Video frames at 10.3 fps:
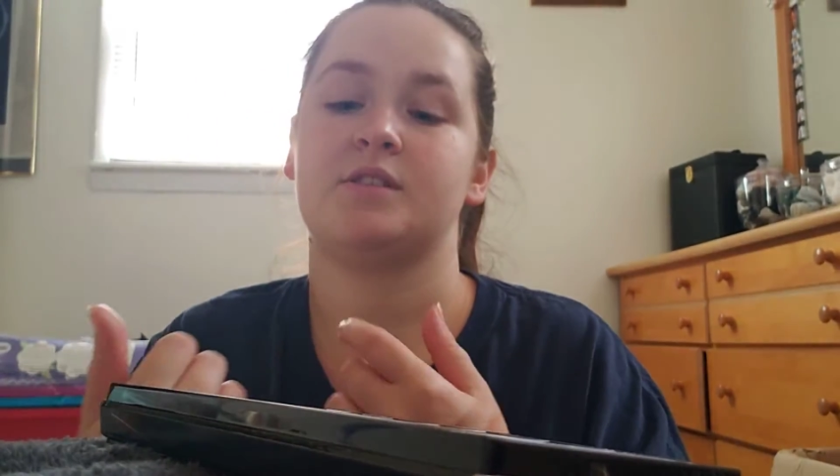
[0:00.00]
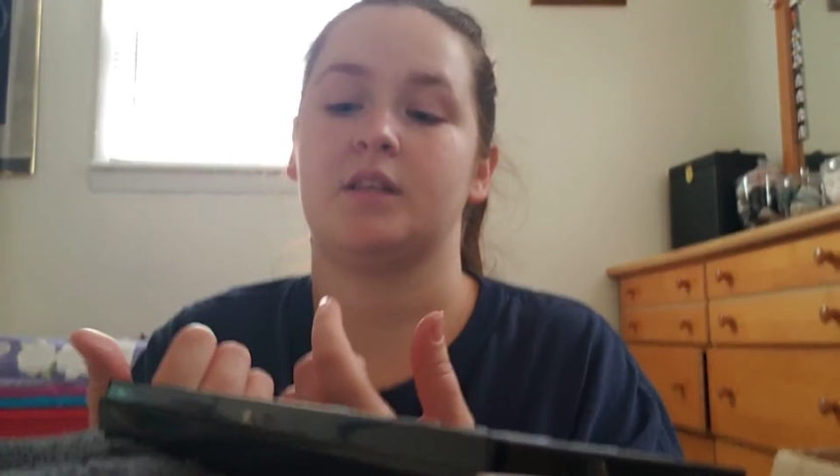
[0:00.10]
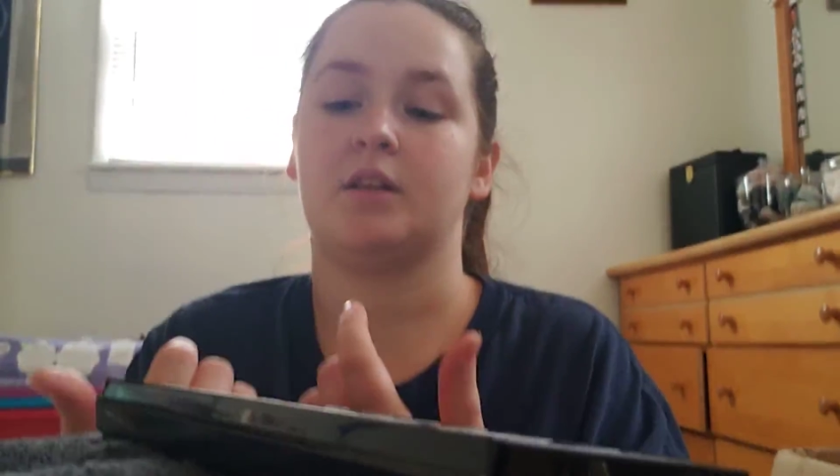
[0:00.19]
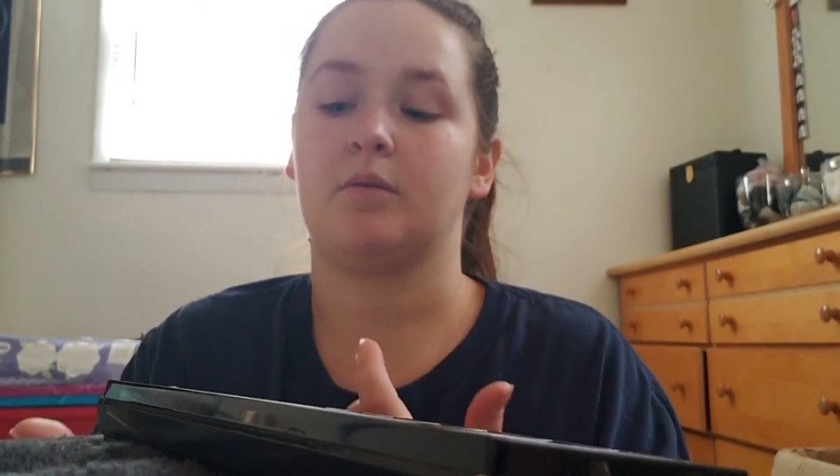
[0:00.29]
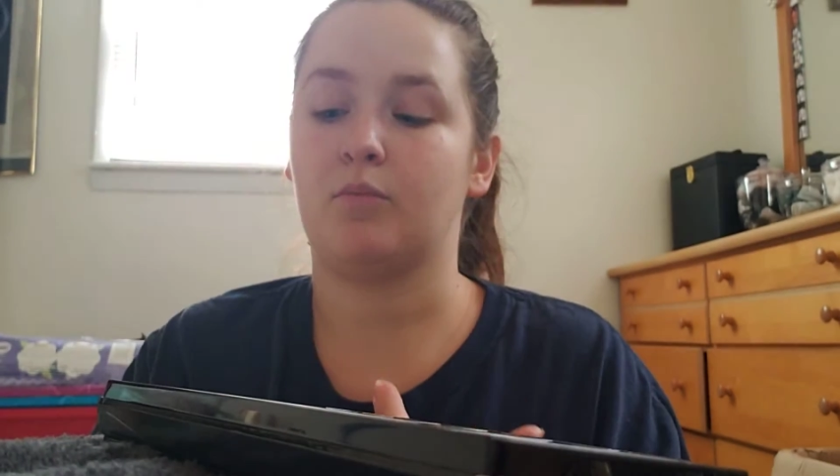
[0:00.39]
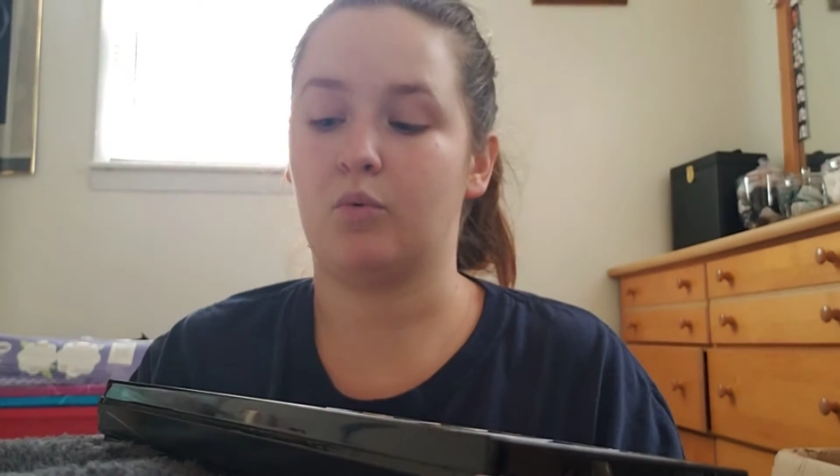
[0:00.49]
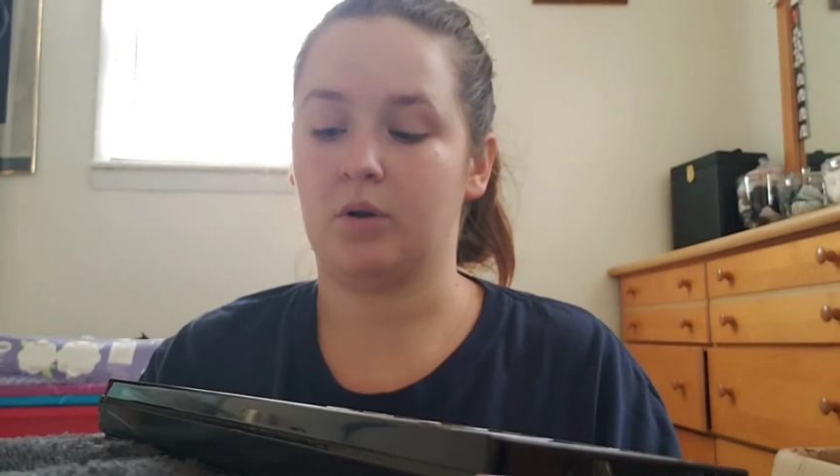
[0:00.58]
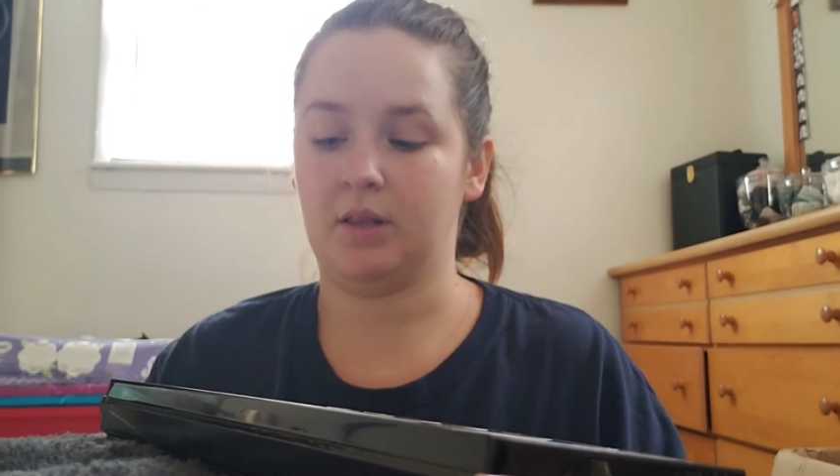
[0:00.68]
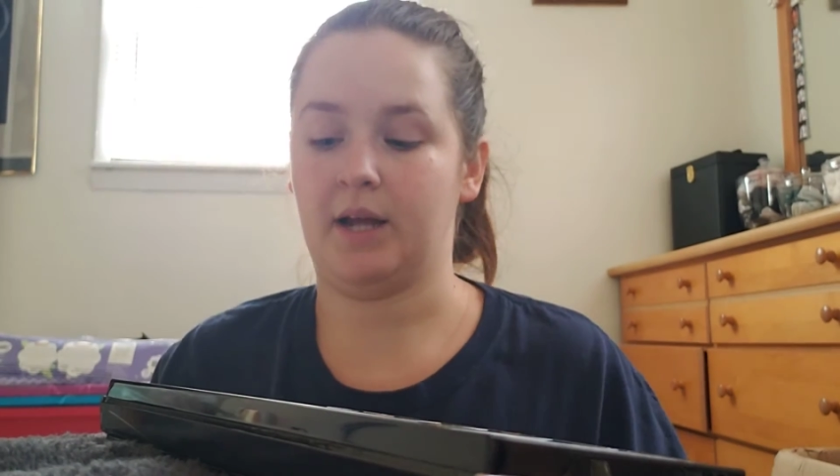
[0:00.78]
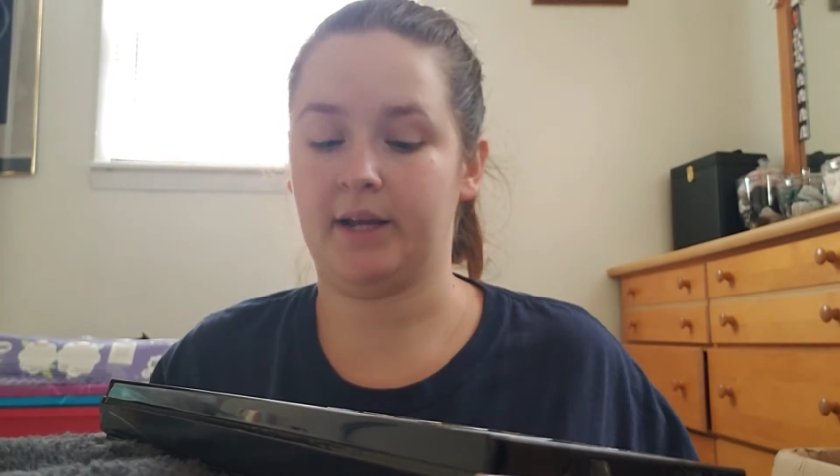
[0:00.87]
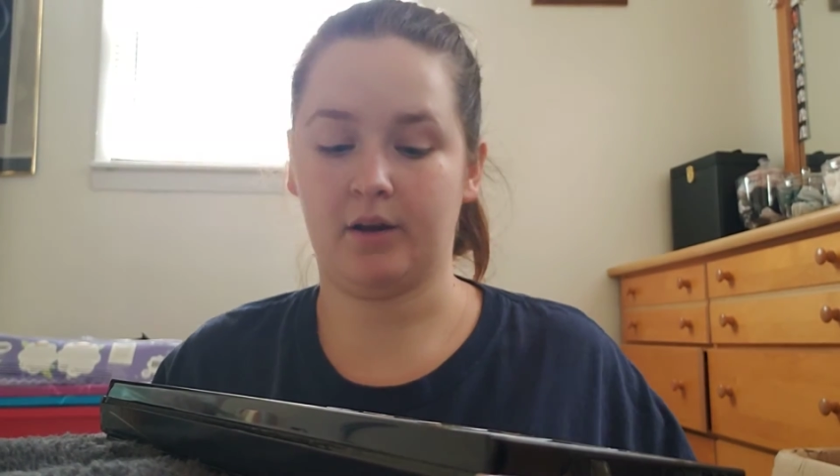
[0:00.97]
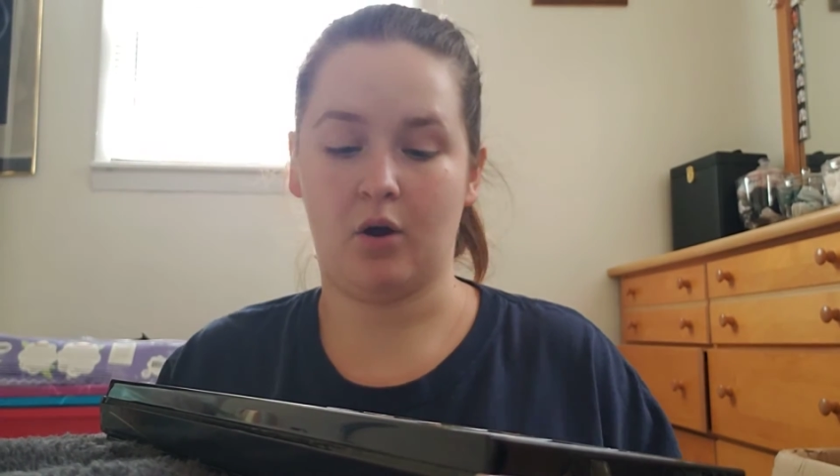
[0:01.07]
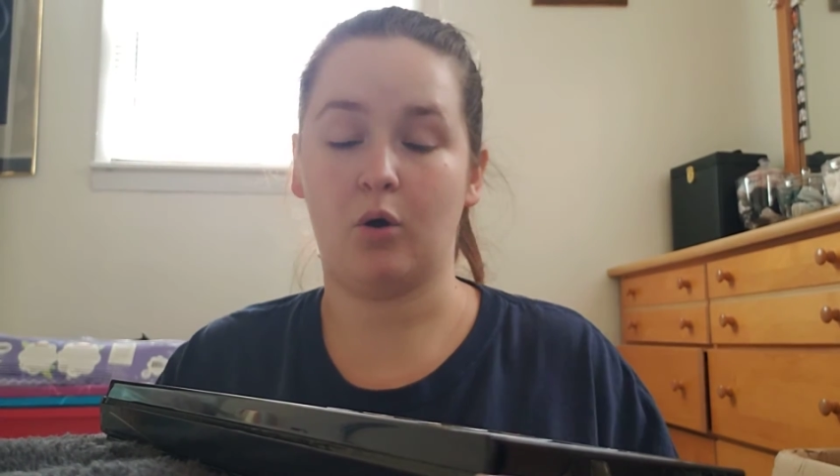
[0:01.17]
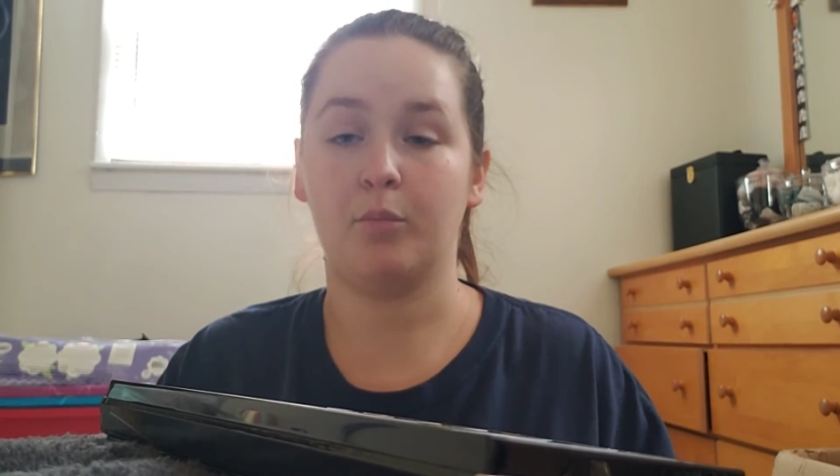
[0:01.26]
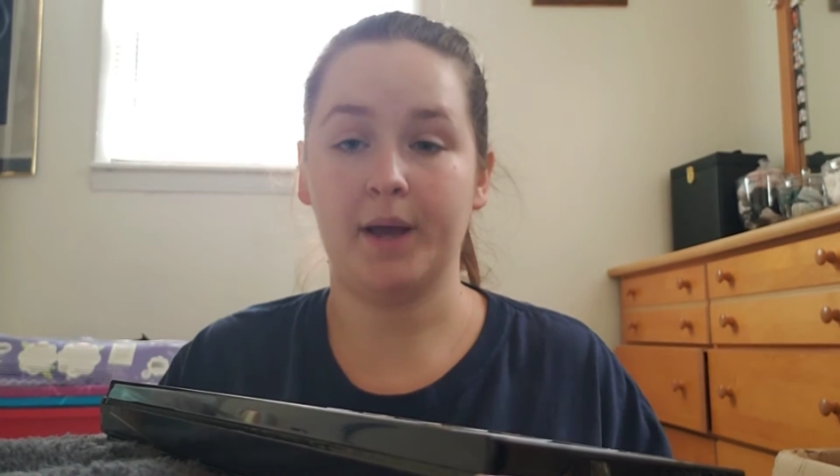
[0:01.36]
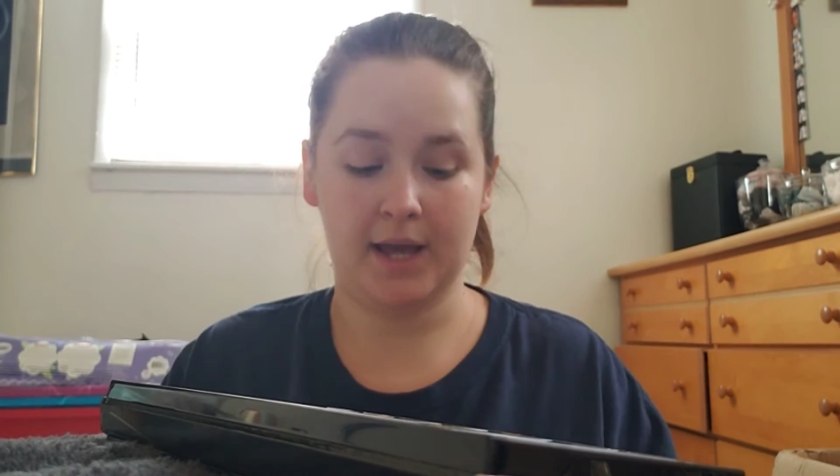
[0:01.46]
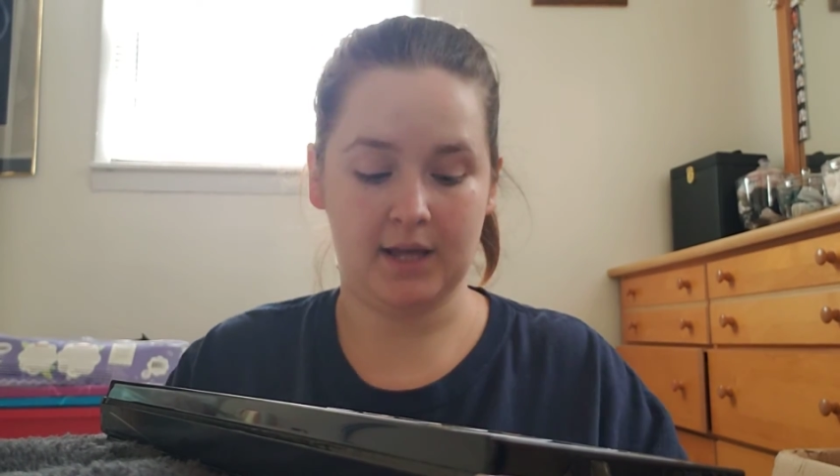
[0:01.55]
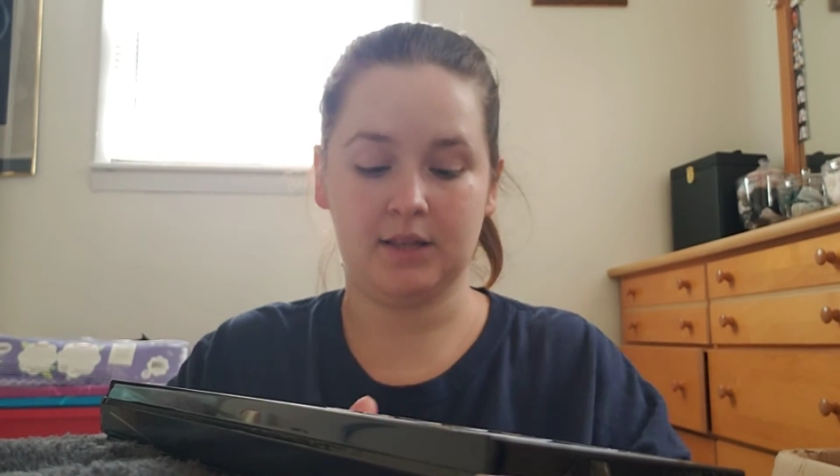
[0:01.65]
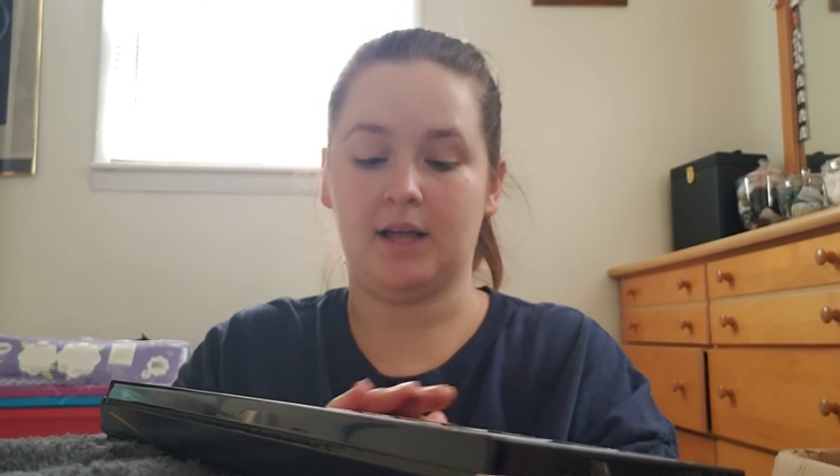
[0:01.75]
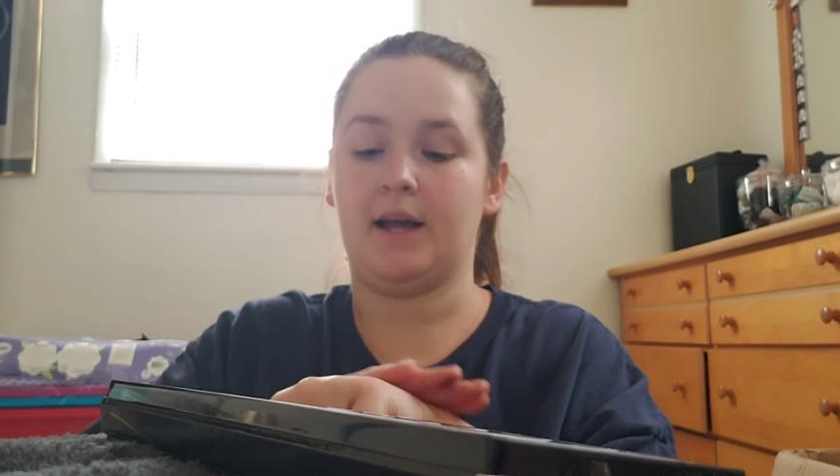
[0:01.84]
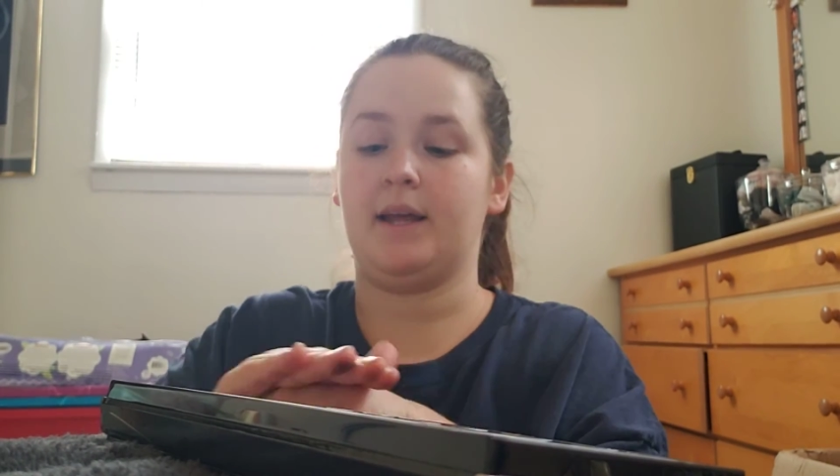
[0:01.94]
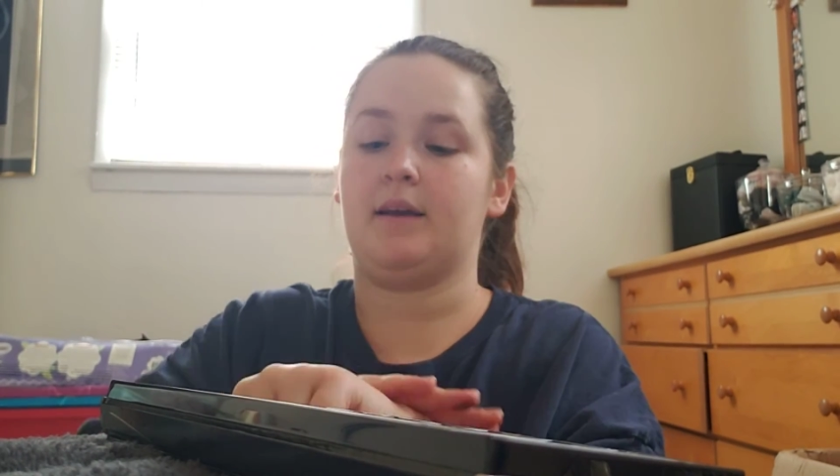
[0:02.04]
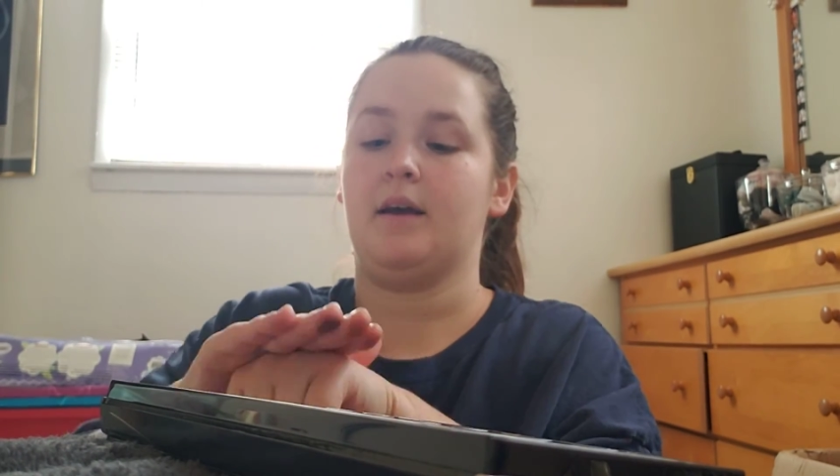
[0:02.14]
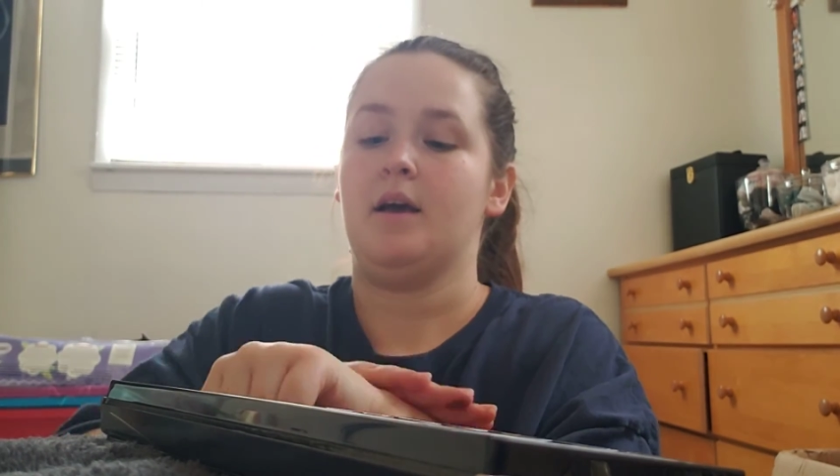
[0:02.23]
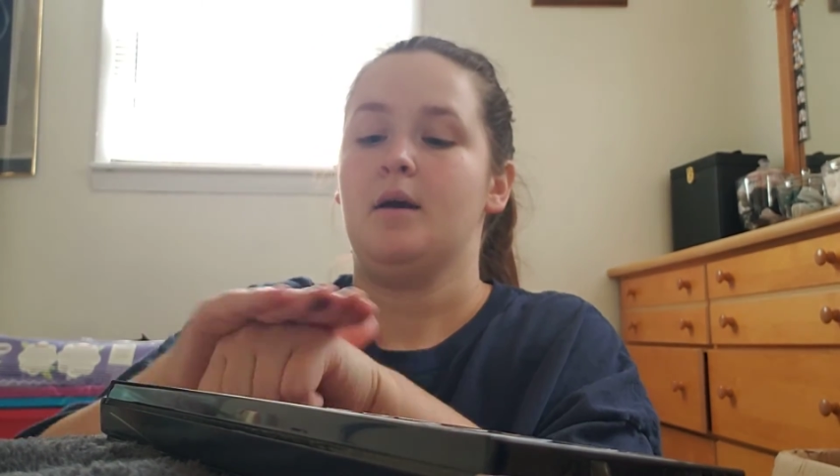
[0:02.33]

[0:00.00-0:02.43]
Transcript: then they're more like opaque like.